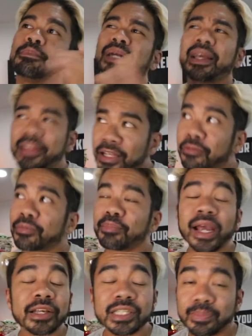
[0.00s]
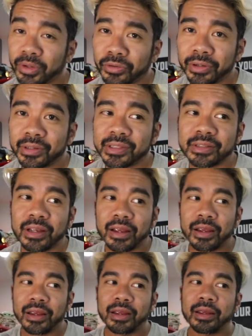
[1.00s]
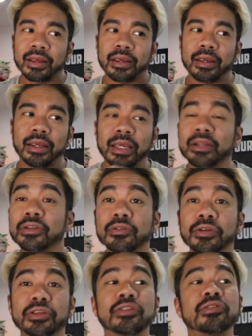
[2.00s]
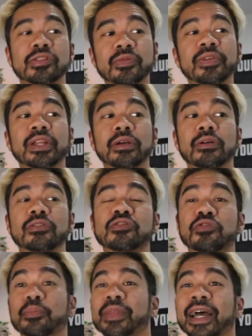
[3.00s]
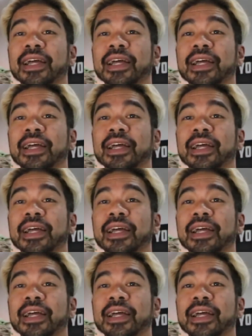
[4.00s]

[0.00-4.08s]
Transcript: but I think with my experience in doing YouTube videos from